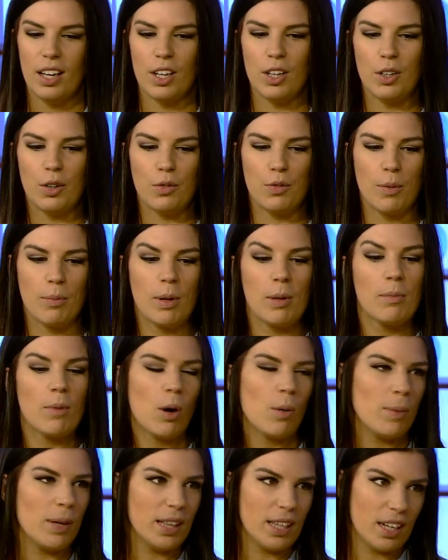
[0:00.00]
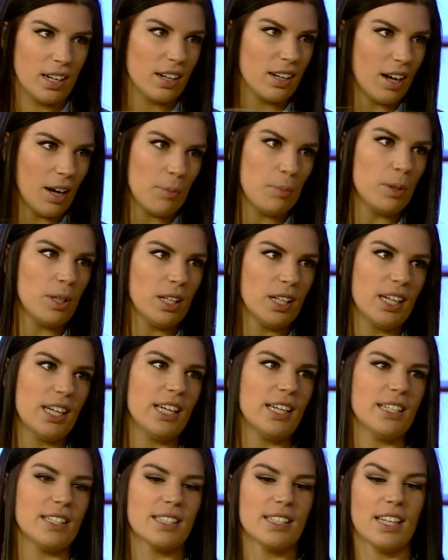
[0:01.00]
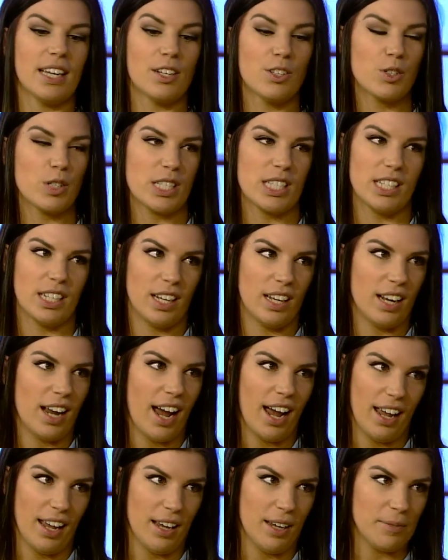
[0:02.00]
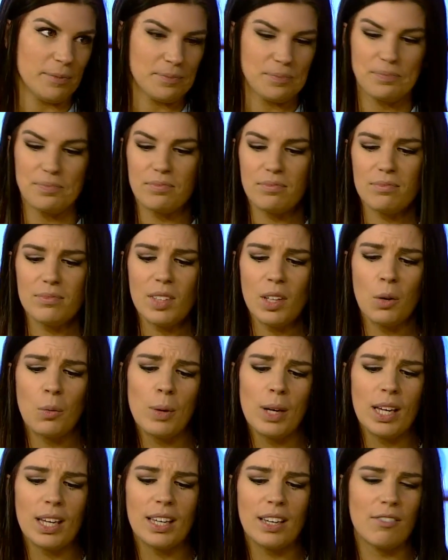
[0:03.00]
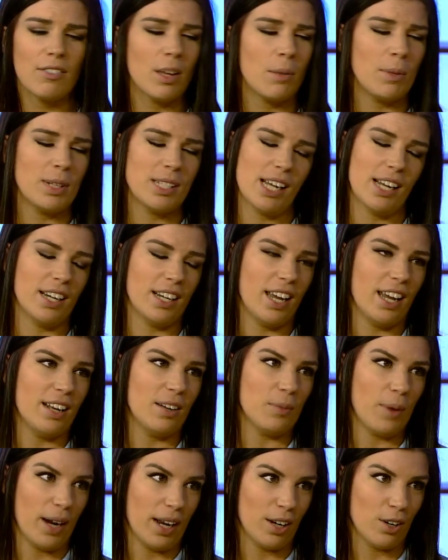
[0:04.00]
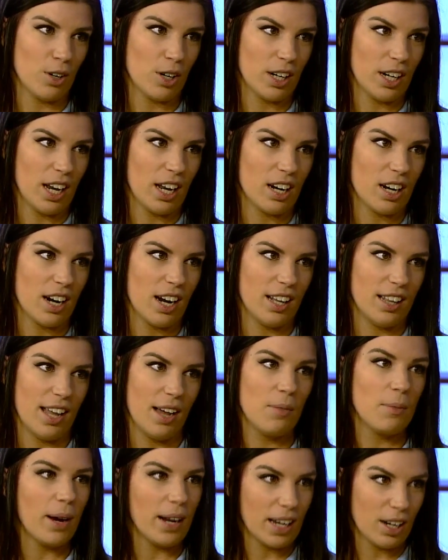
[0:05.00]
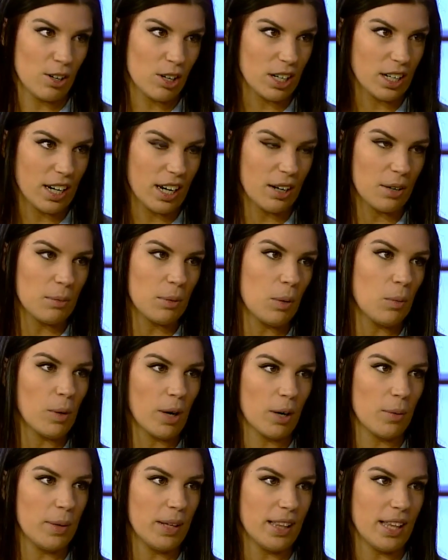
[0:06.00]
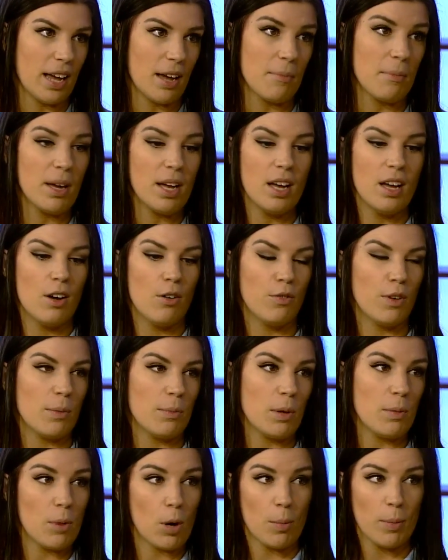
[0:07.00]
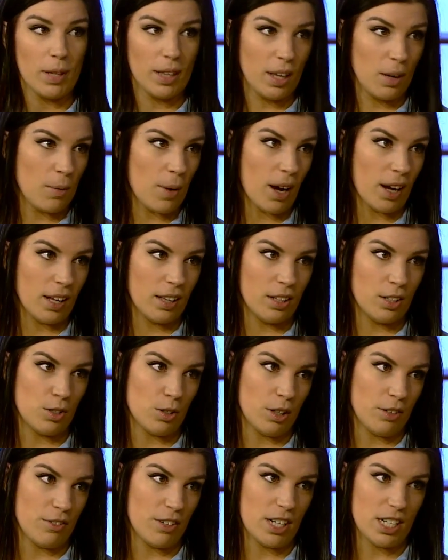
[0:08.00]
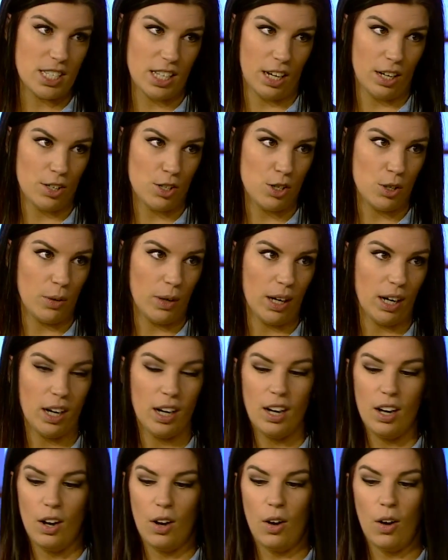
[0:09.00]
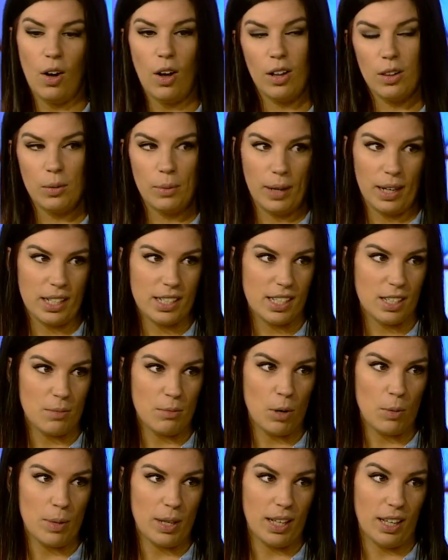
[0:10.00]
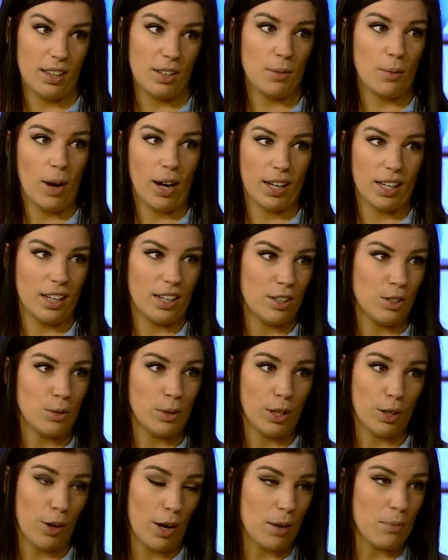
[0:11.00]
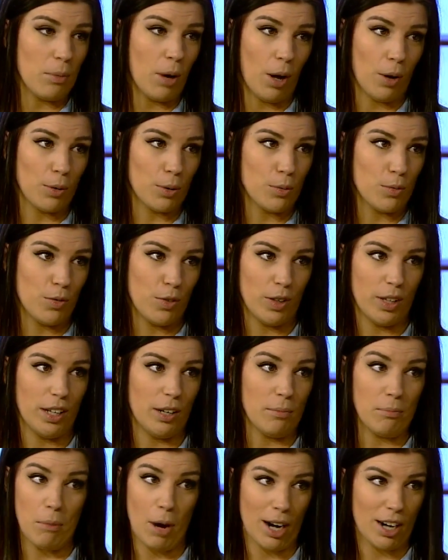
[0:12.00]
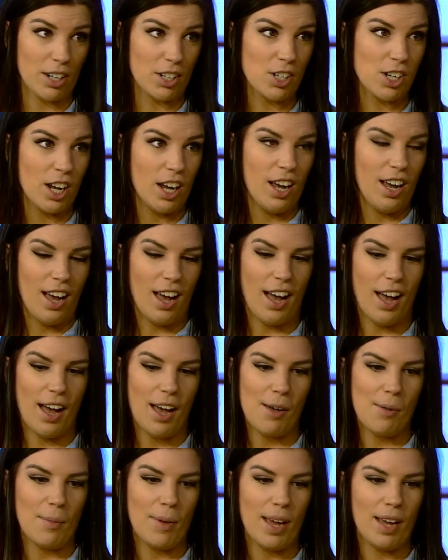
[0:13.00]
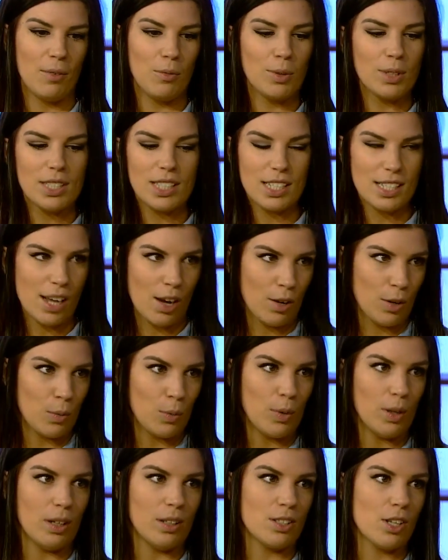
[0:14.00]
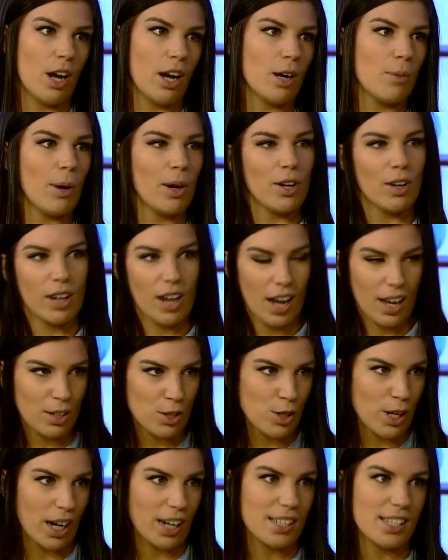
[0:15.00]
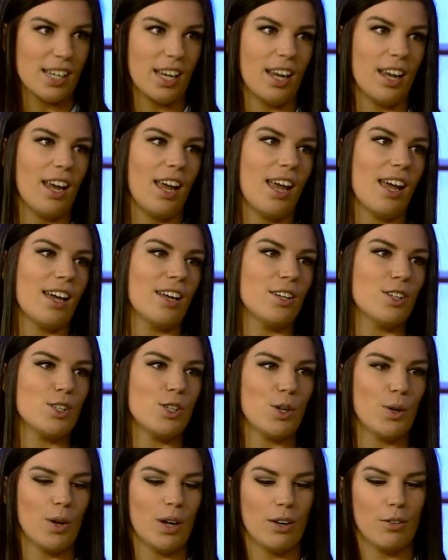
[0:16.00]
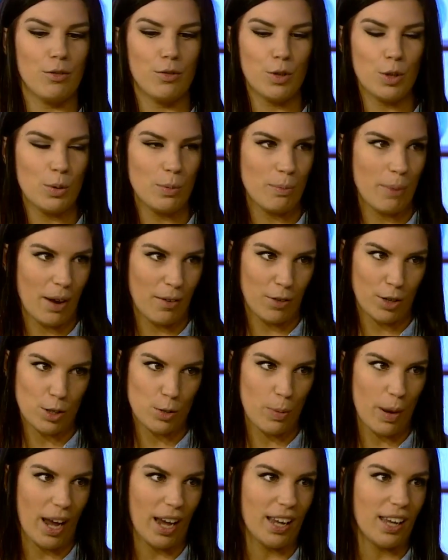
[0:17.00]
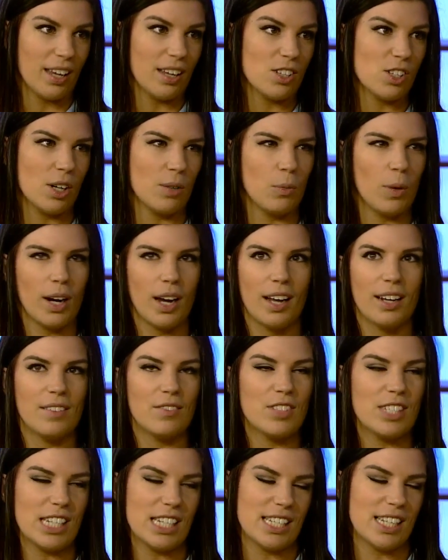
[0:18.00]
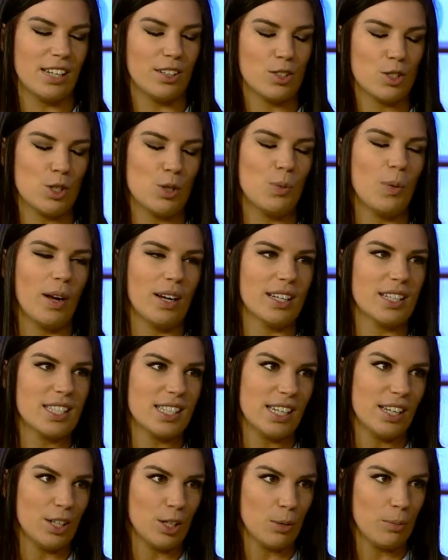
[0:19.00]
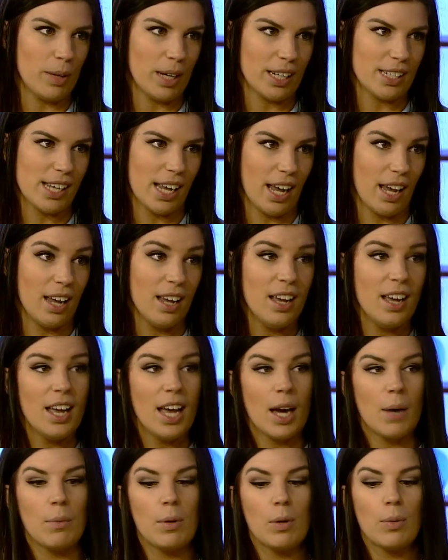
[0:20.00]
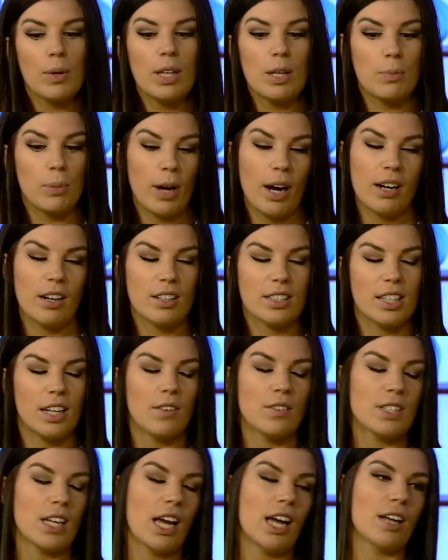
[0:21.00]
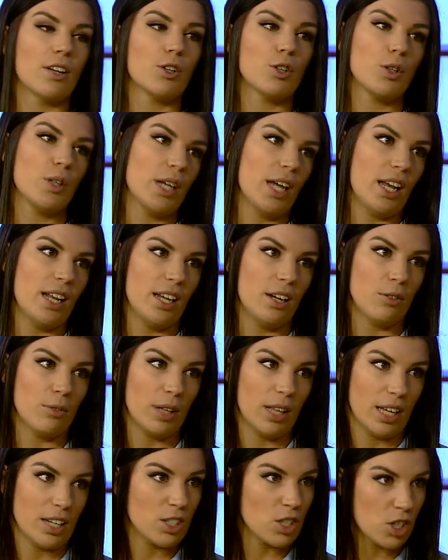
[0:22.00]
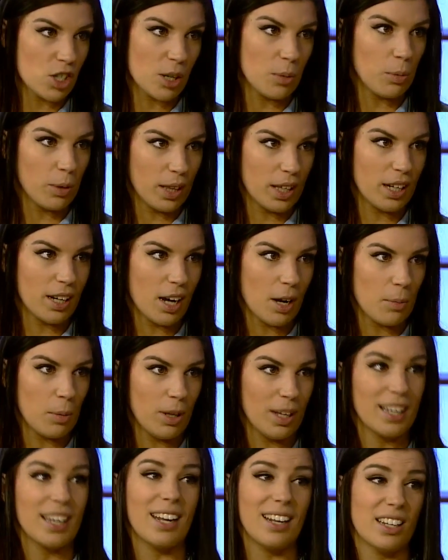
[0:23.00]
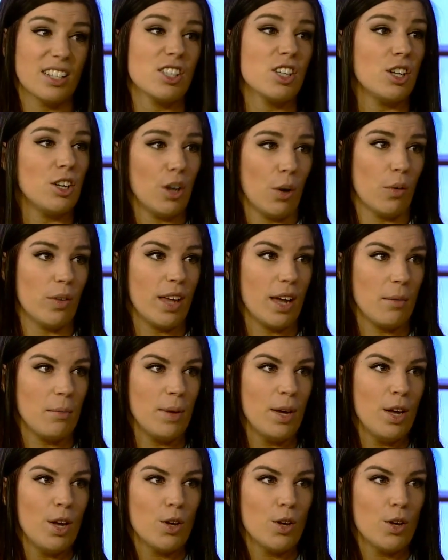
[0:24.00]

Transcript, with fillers: You know, from the moment that a couple is interested in Hyatt, we give them a dedicated wedding coordinator, and that wedding coordinator will work with them from the moment they walk in the door for a site tour all the way to the moment that they're walking into a grand ballroom for their march. And we'll sit down and we'll talk about your contracting and your food and beverage package and what kind of details you want to see in your big day. And we really pride ourselves on creating a relationship with the couple and getting to know them